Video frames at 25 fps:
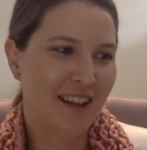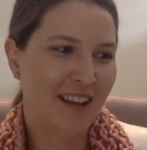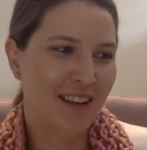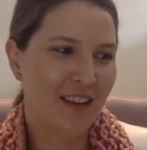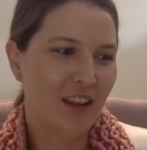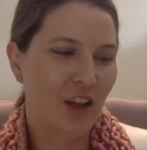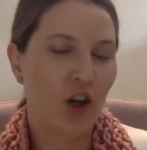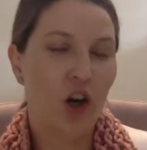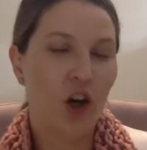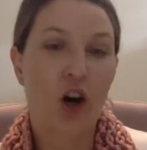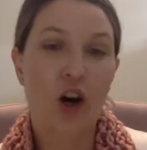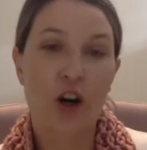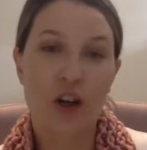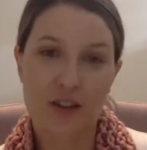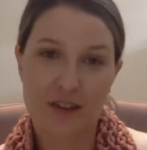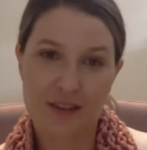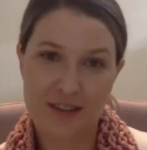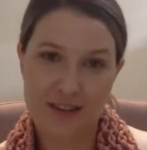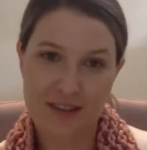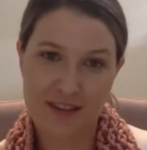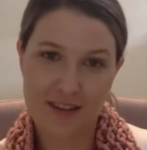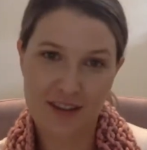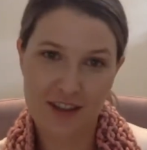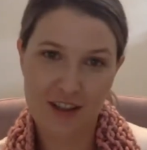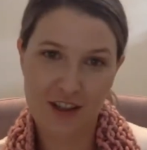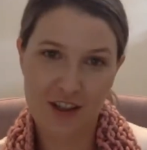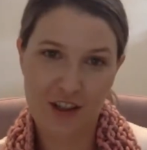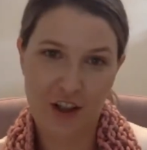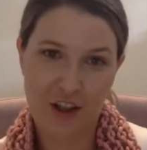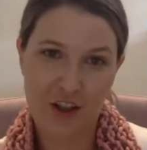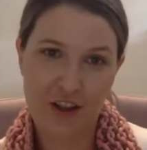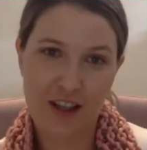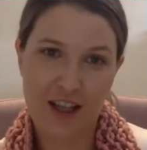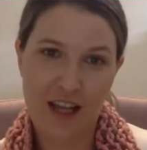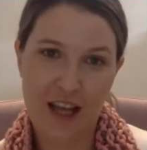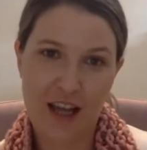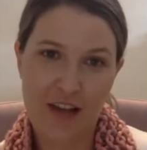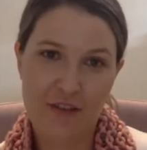the cost you know
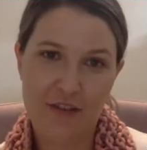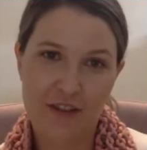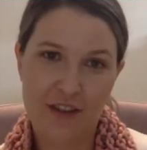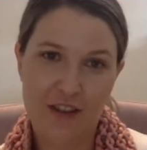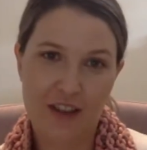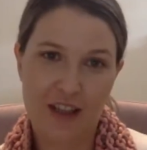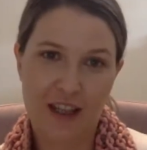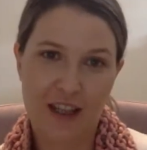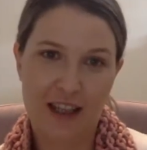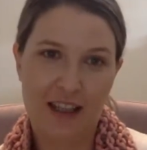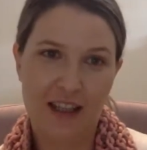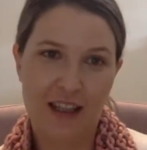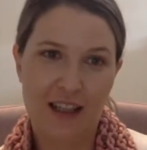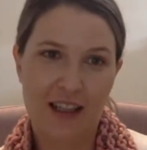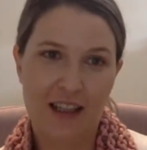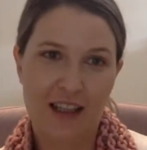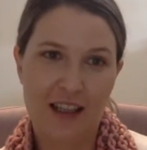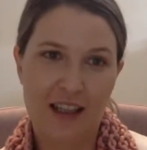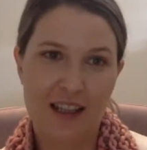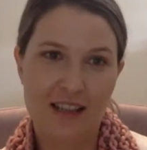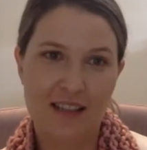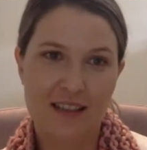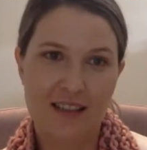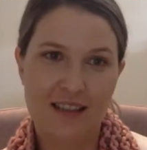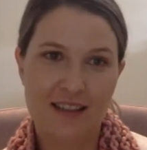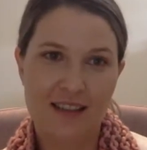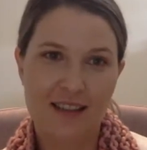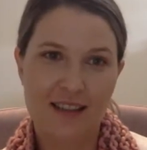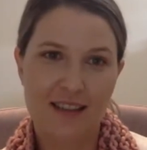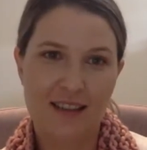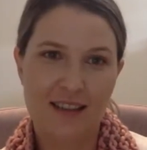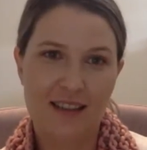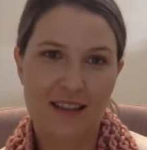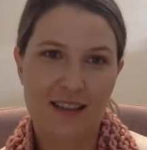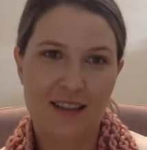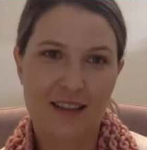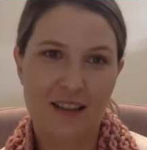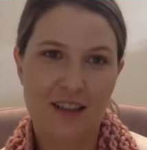like i feel like it's
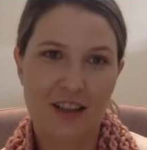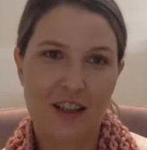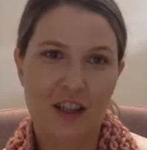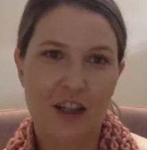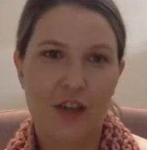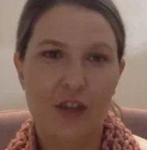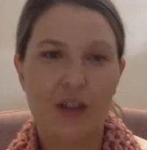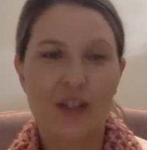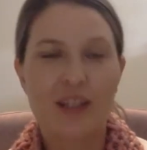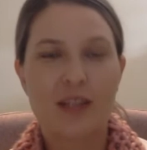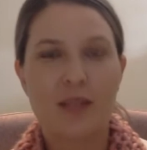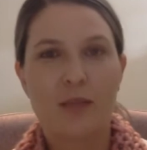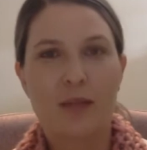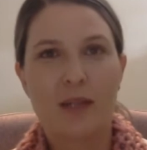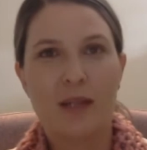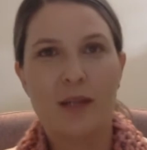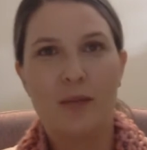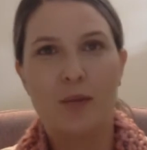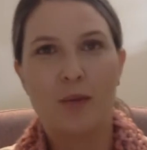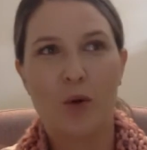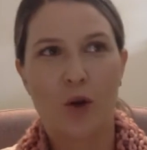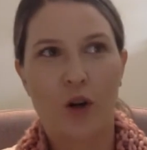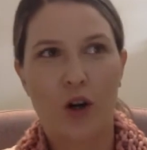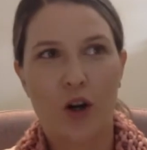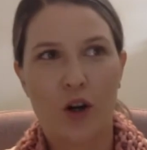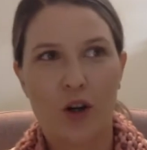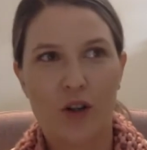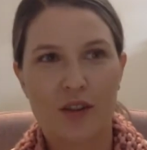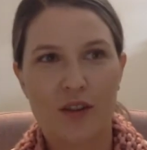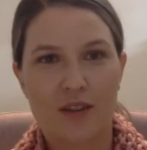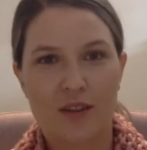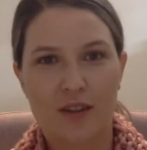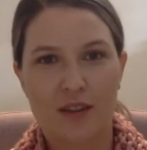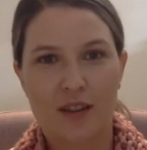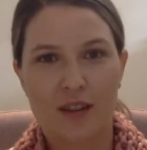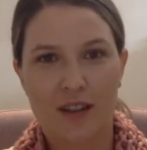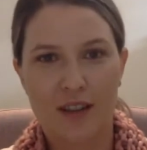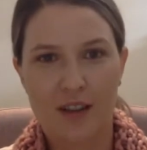going to be more
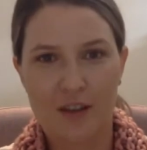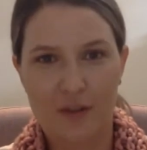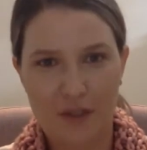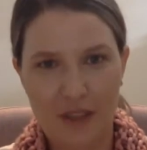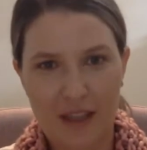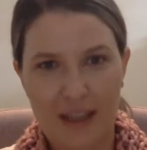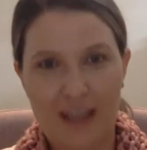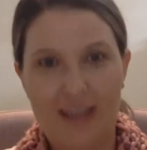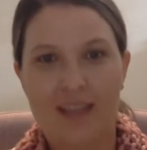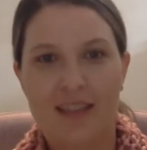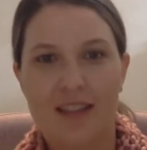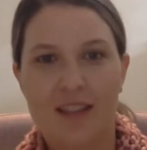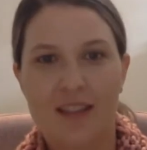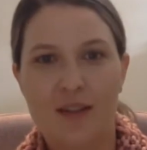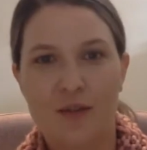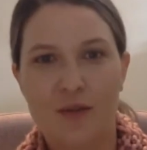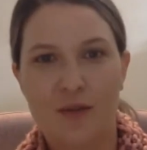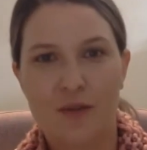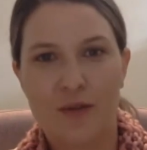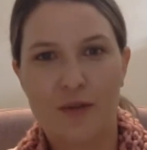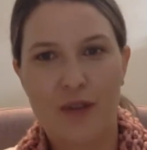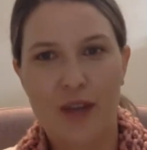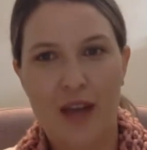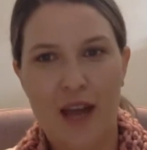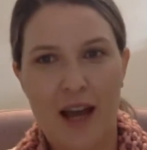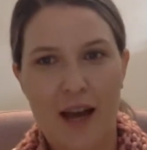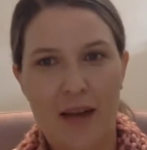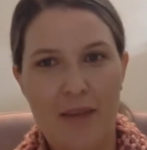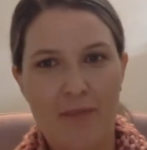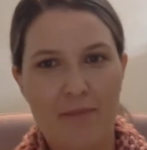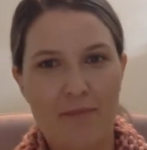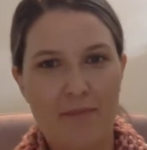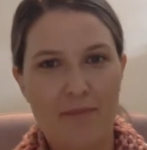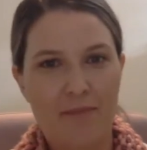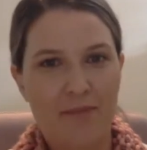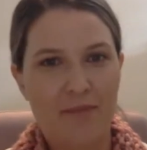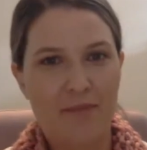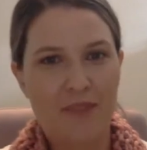cost effective um,
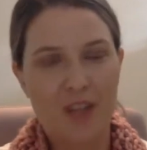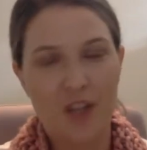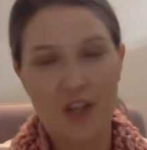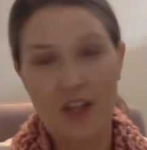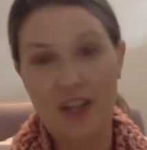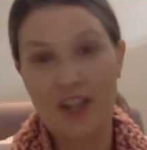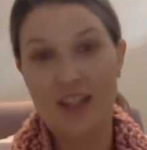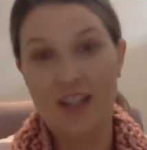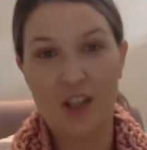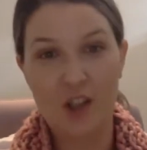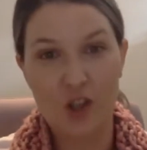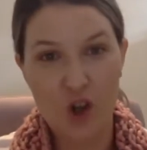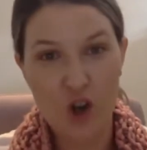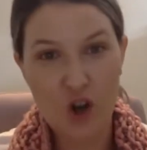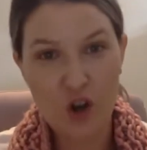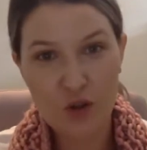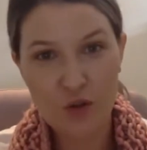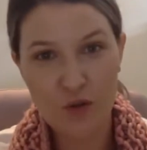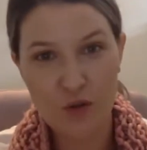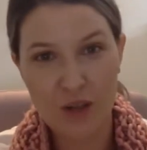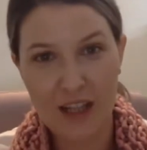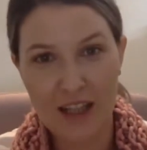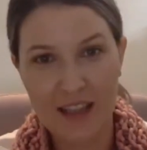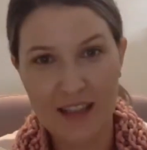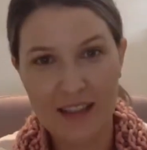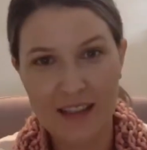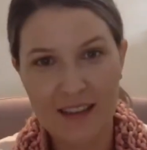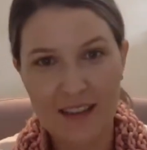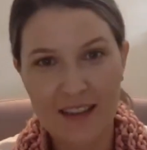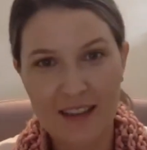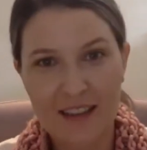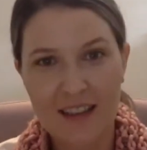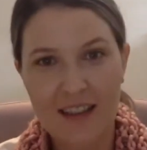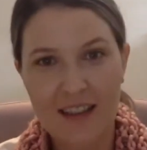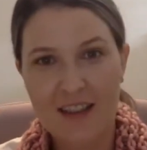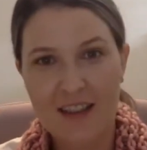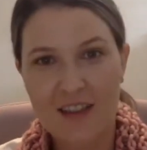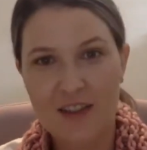yeah, in the long run
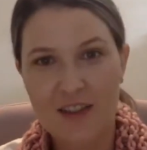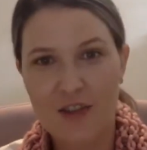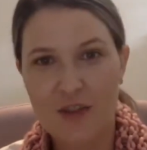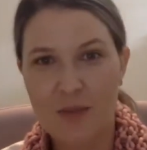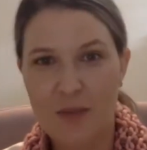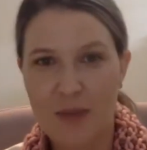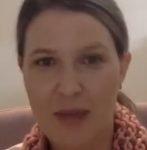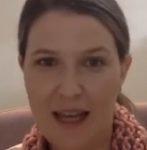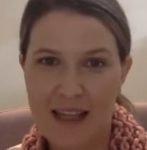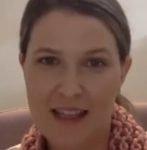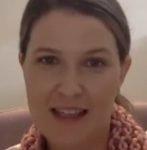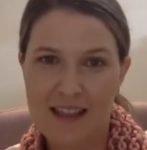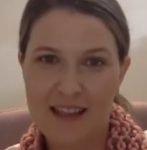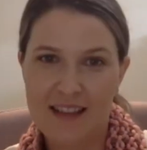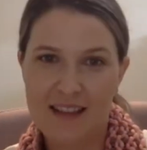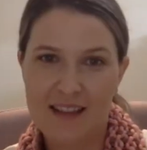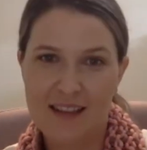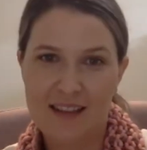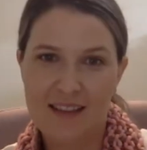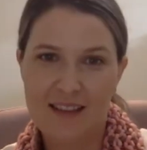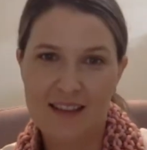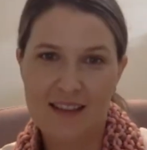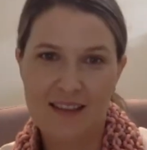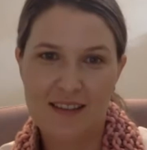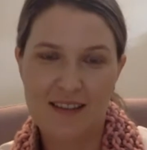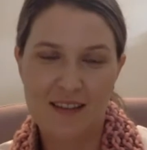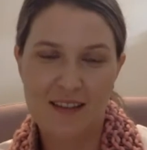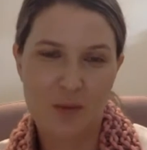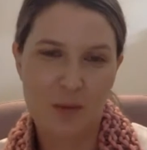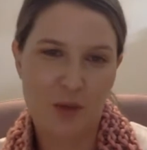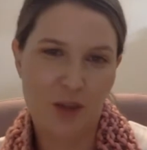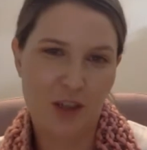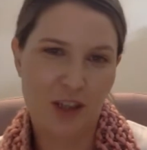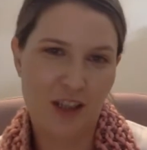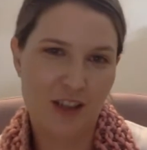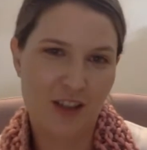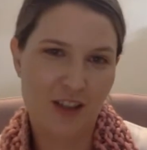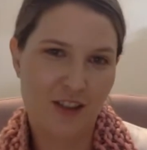to make the
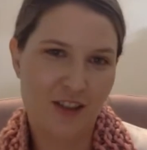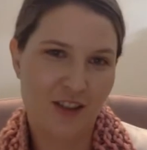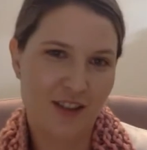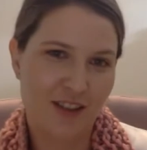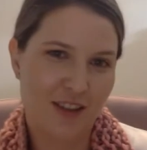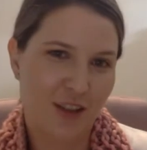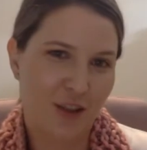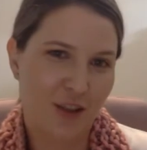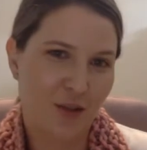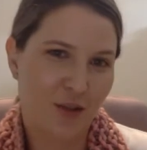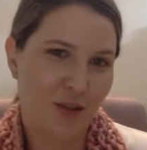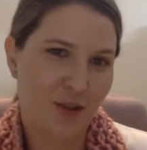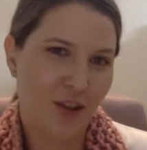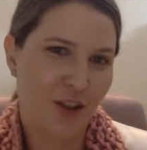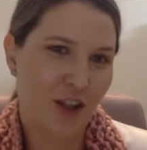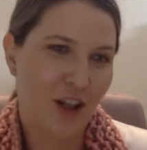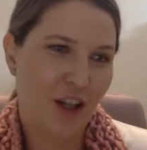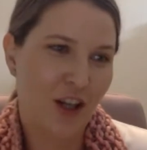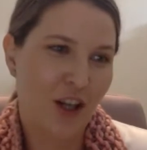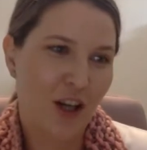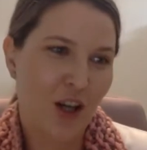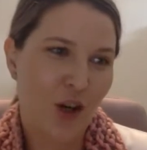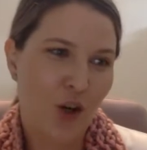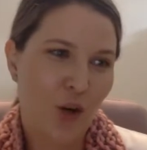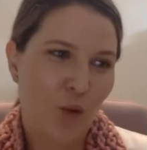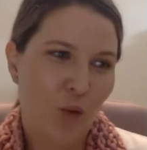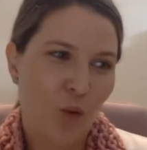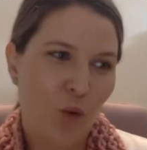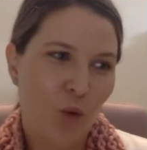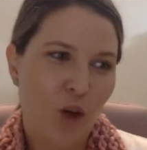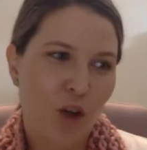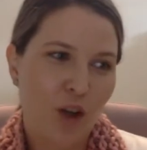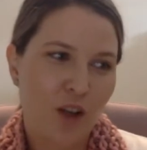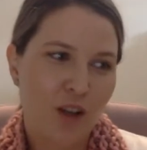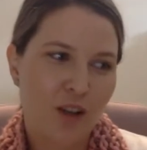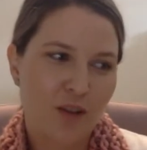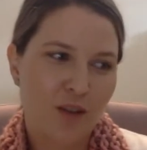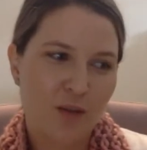products yourself so
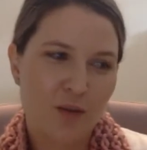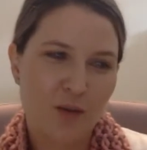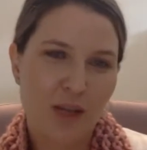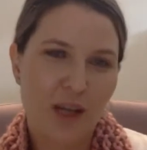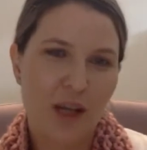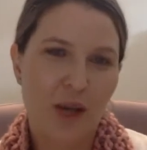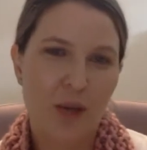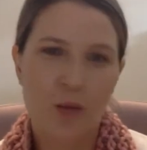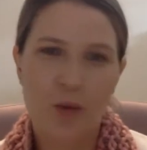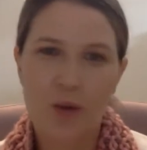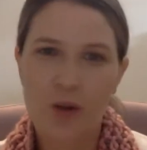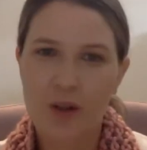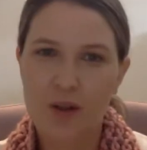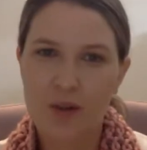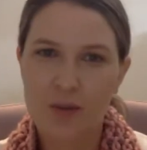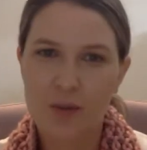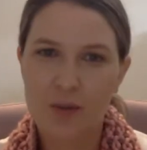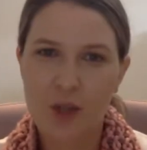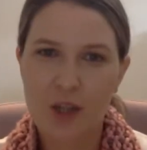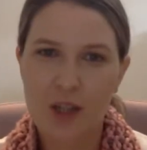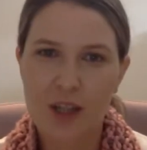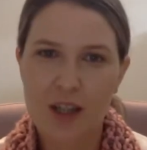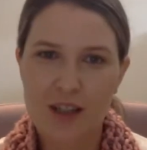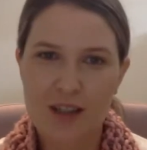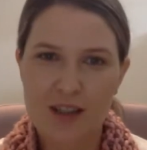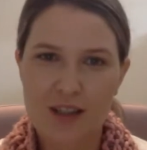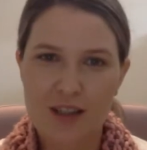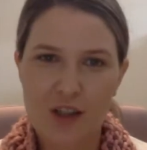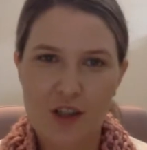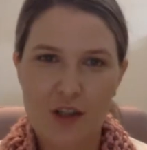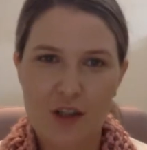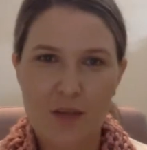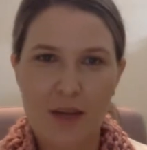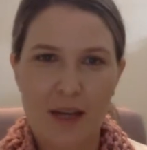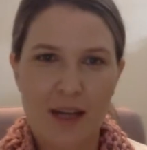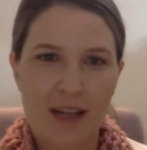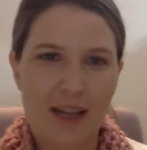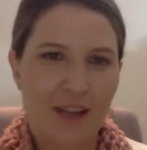what yeah what products do
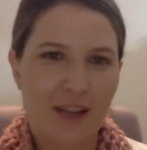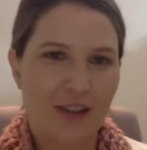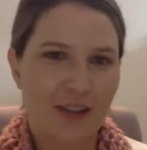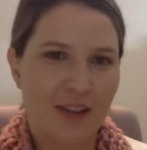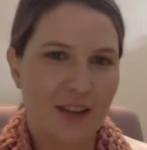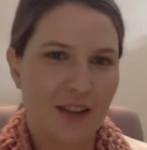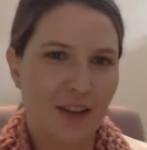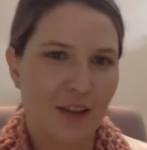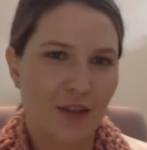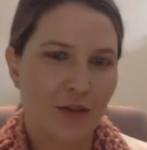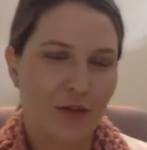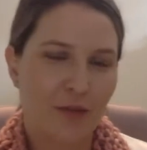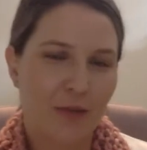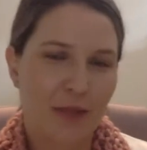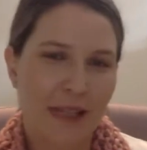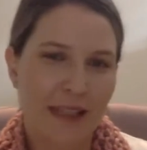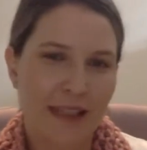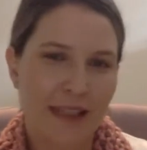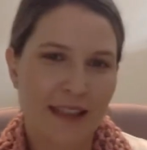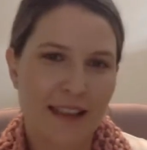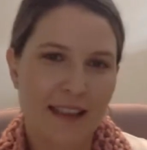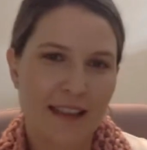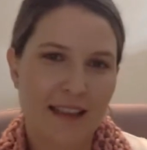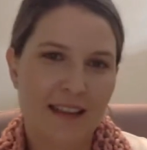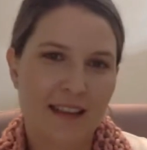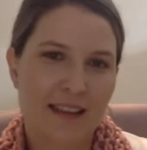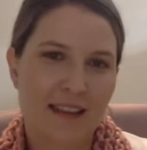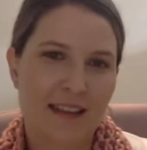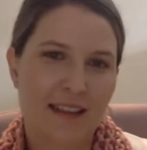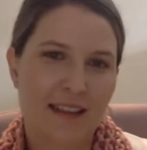you make yourself mainly